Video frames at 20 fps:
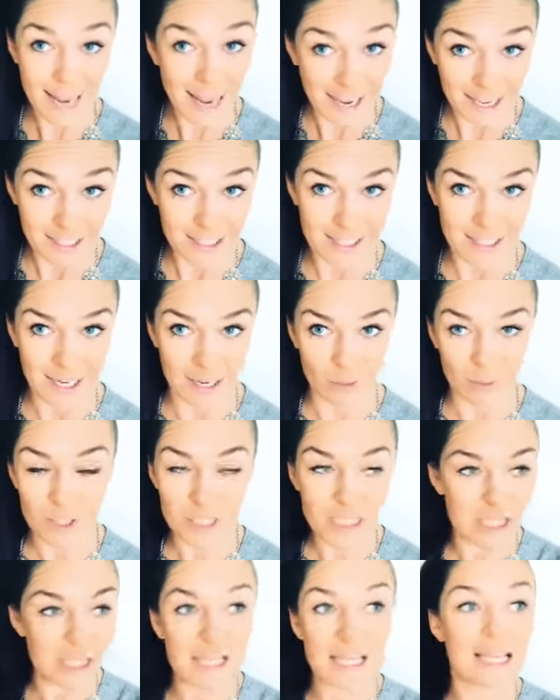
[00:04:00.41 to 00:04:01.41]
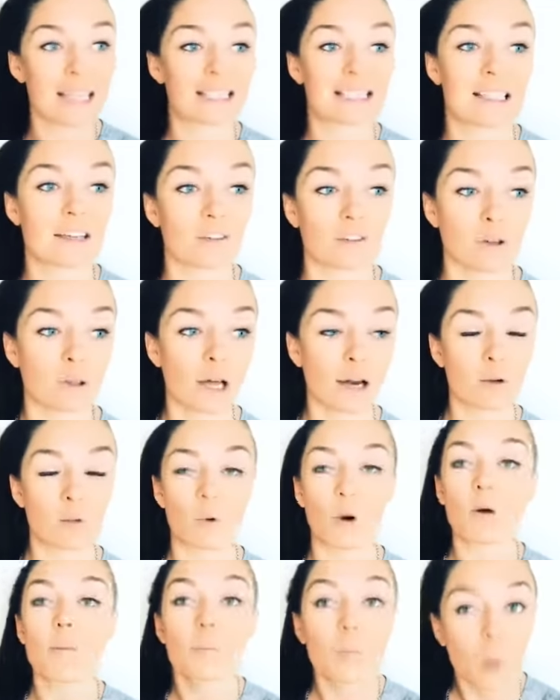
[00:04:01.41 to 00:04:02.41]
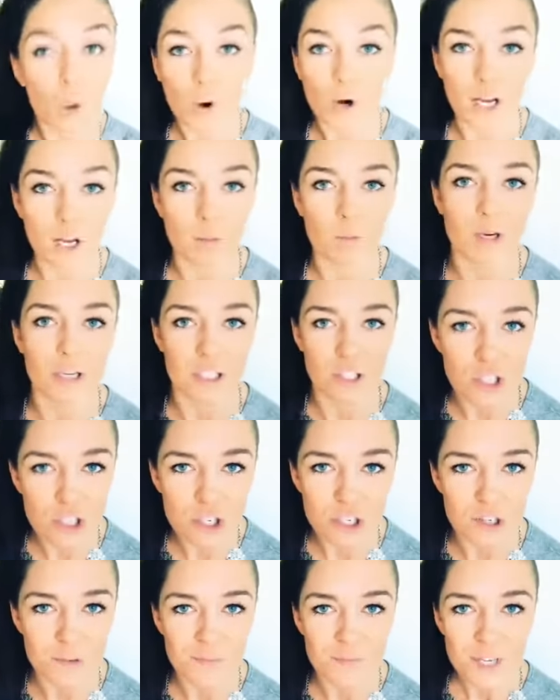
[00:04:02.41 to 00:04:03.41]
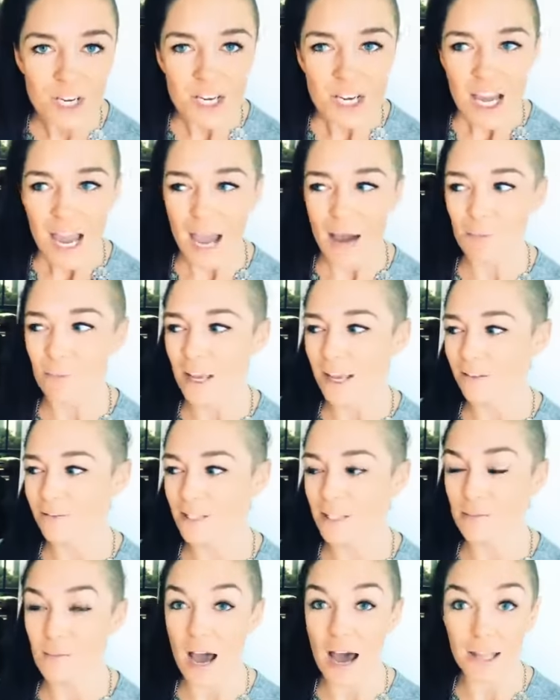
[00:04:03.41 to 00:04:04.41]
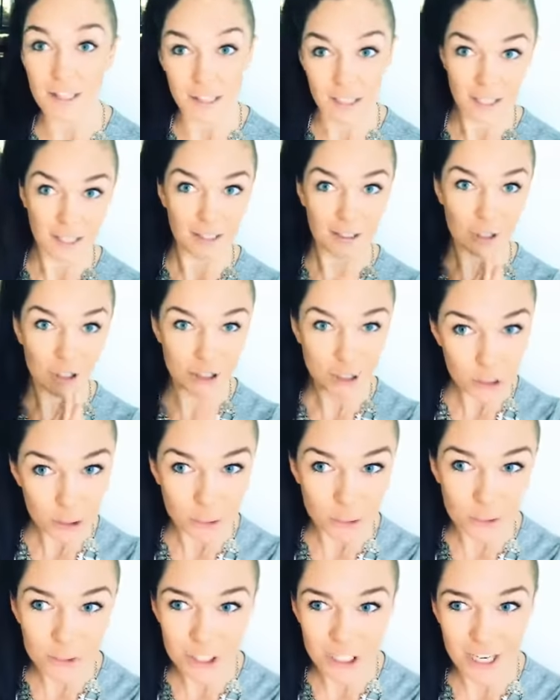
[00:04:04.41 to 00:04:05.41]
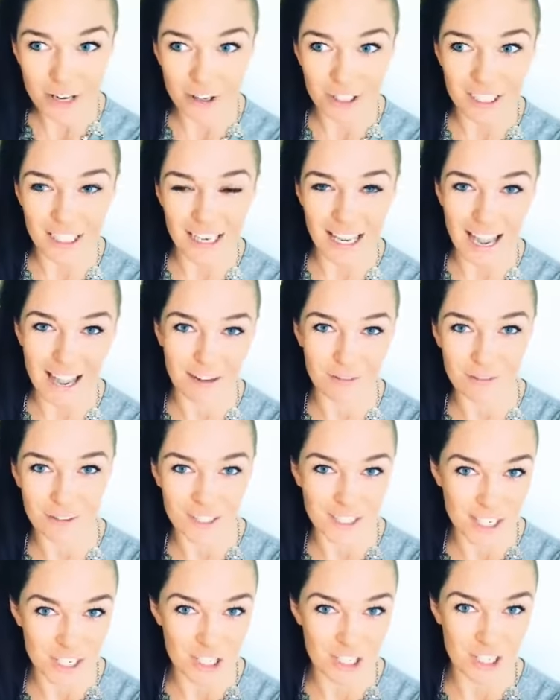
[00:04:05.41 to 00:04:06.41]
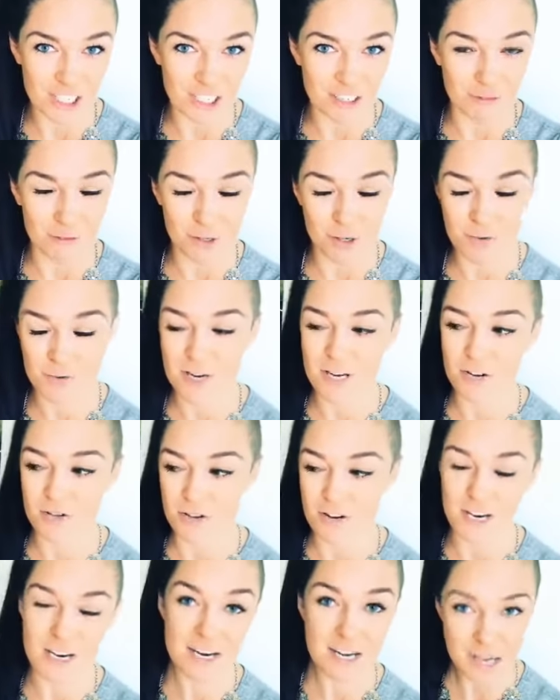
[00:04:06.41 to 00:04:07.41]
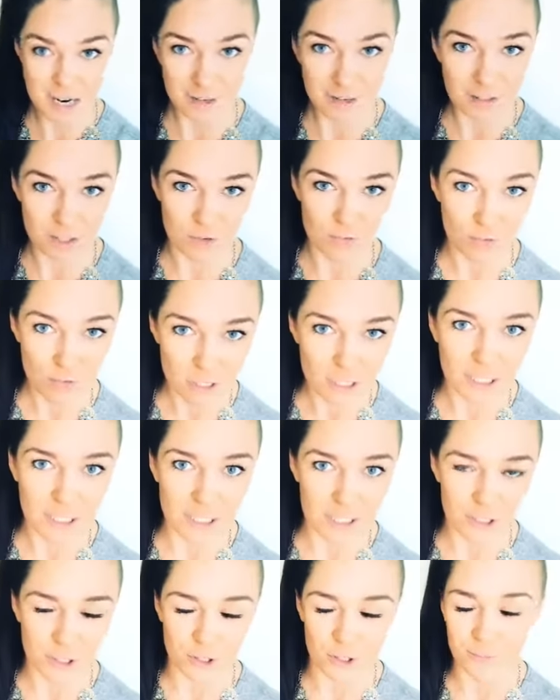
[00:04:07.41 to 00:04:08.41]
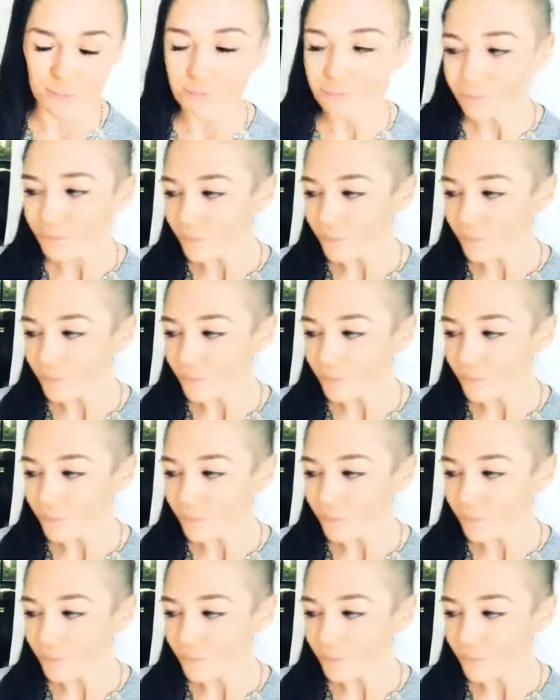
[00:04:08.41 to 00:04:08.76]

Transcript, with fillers: next? Like, what's the next level? Like, what more can we do? And we have some other cool charity and foundation stuff, which we're going to announce really soon